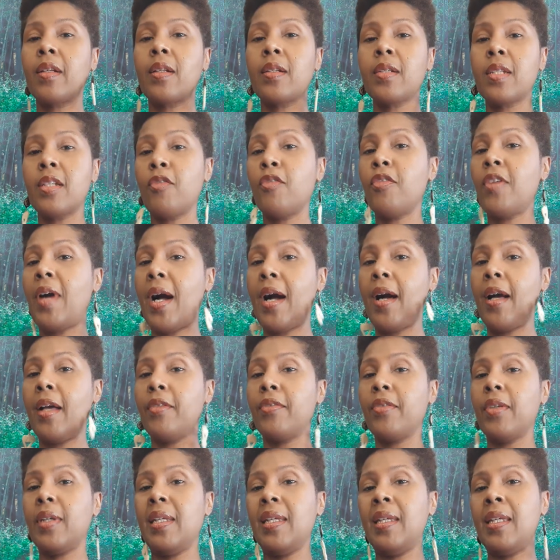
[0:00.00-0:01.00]
survive
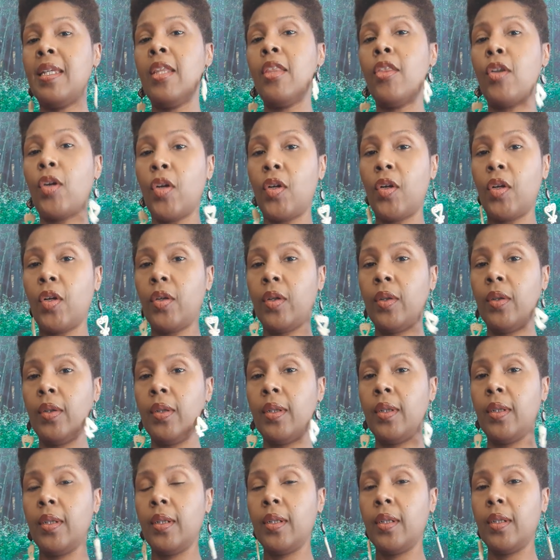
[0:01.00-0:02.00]
either.
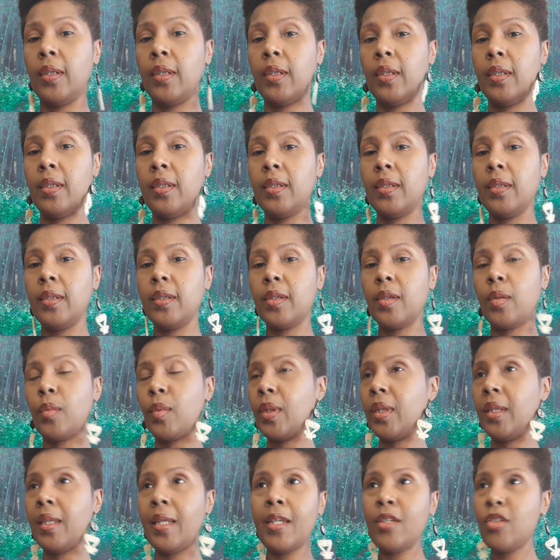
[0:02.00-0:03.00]

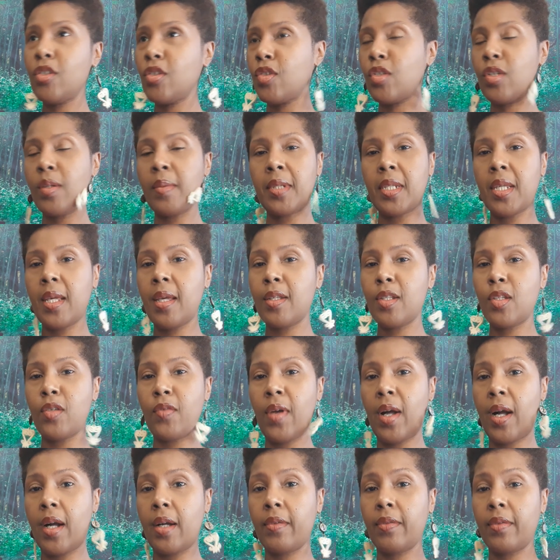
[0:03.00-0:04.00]
Relationships can't
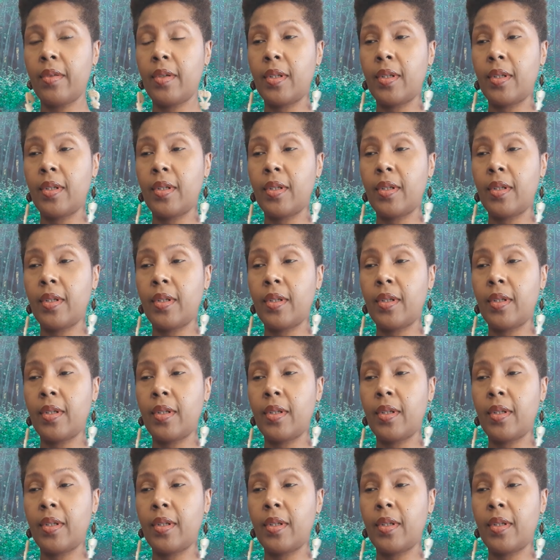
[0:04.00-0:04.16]
survive.